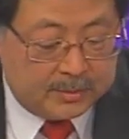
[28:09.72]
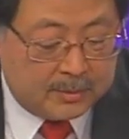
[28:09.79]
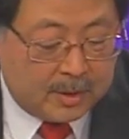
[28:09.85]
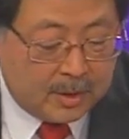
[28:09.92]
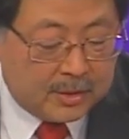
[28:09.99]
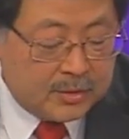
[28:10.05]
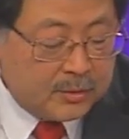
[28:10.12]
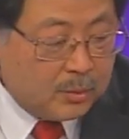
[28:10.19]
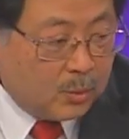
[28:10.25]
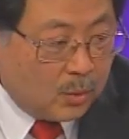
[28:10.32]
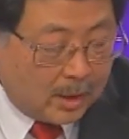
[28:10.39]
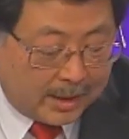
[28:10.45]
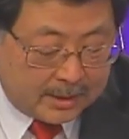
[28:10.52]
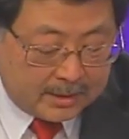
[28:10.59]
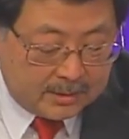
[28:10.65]
marked
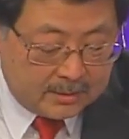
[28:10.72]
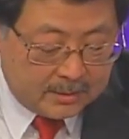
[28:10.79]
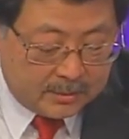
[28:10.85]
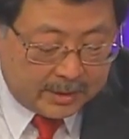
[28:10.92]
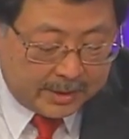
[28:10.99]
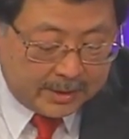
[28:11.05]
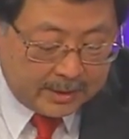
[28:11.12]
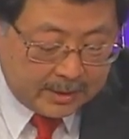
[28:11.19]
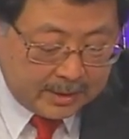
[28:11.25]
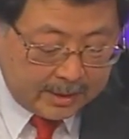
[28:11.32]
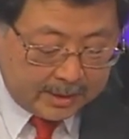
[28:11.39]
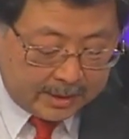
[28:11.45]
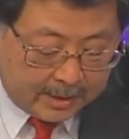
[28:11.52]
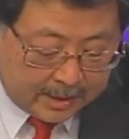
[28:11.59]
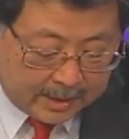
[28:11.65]
1, right?
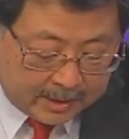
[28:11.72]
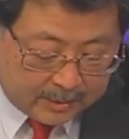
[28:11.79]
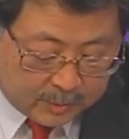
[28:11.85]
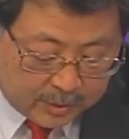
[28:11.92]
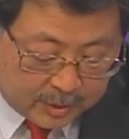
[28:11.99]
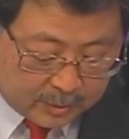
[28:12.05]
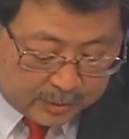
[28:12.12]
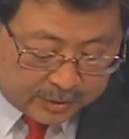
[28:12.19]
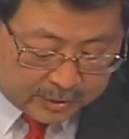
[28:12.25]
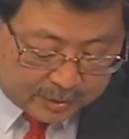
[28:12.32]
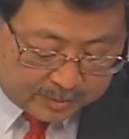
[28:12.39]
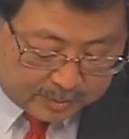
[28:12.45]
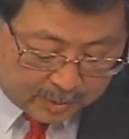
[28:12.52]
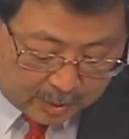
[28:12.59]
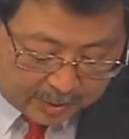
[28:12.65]
And we're going
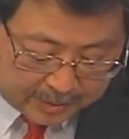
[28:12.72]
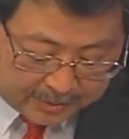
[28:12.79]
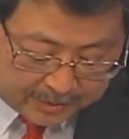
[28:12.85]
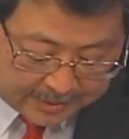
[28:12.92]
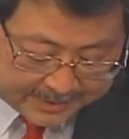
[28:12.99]
to mark